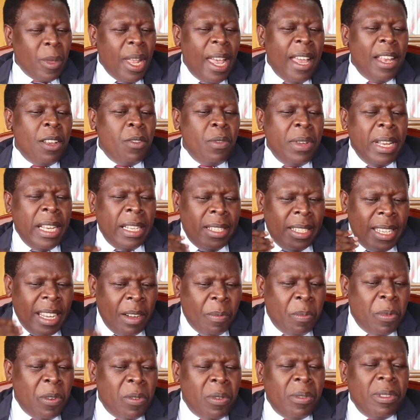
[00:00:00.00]
and we
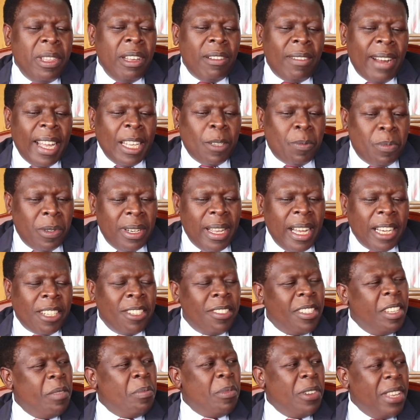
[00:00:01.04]
double the rice
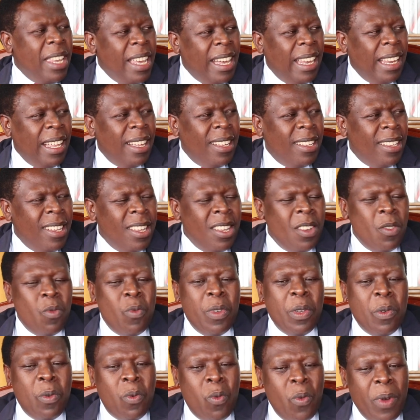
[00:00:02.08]
production in Bunyala,
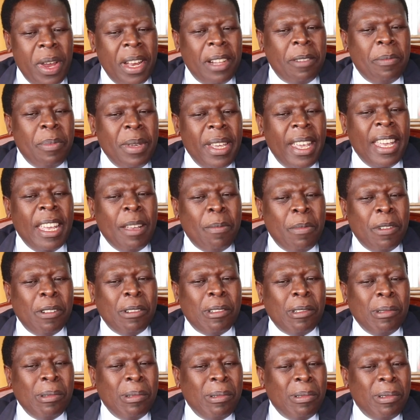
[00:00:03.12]
we will be
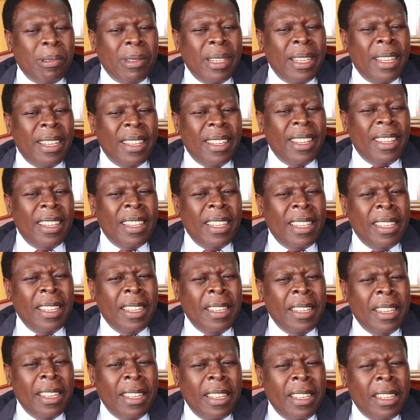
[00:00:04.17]
able to
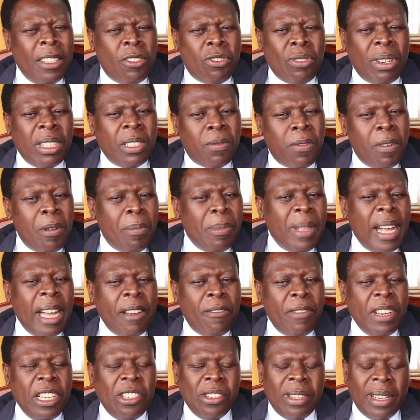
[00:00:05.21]
uh, transform
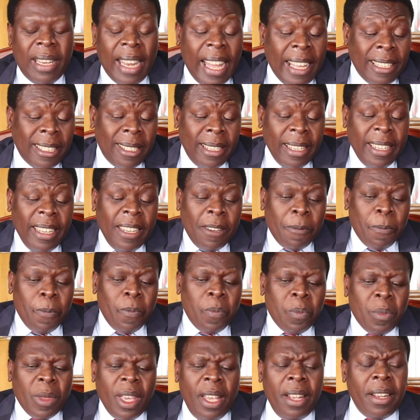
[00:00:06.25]
that region. Lastly,
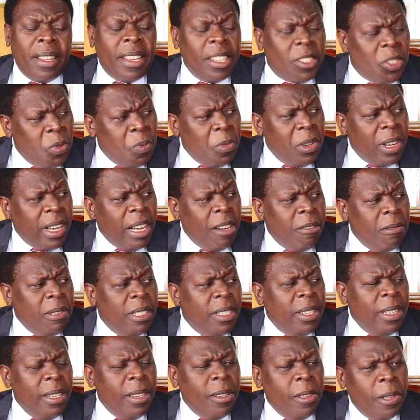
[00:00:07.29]
in Kisumu
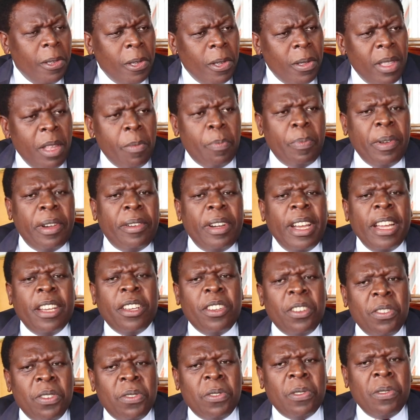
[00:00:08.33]
County, the
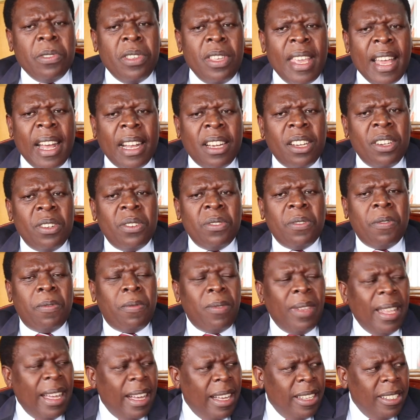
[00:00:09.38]
perennial Nyando
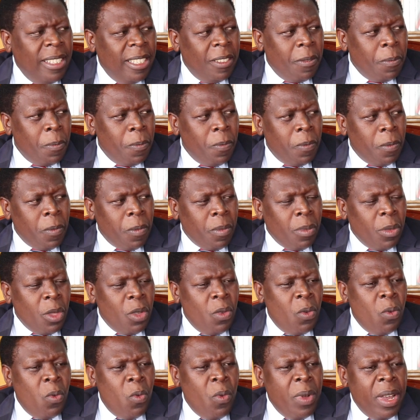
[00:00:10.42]
floods,
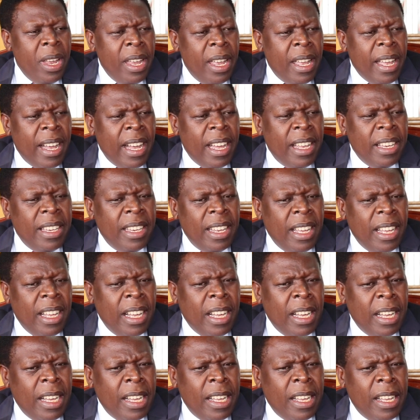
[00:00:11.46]
we had uh,
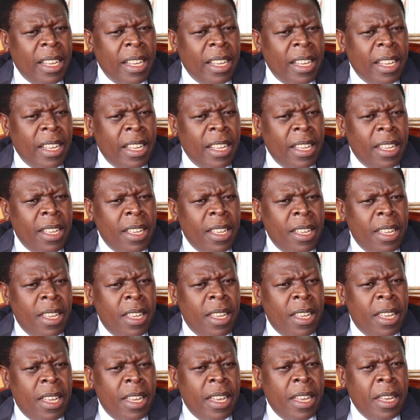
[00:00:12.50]
uh,
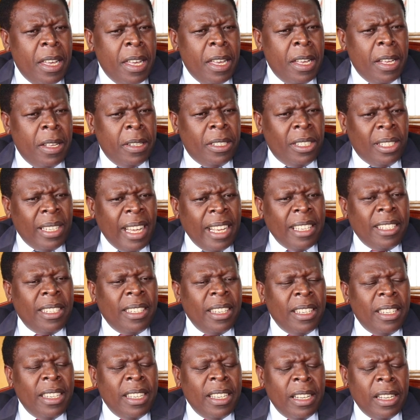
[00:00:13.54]
uh
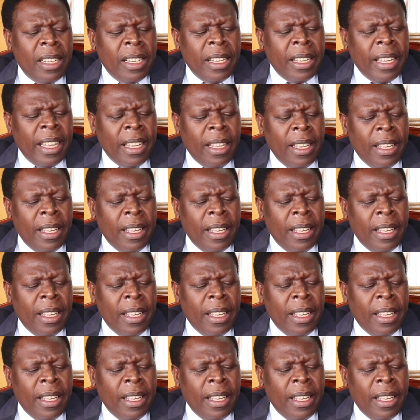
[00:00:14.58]
started uh,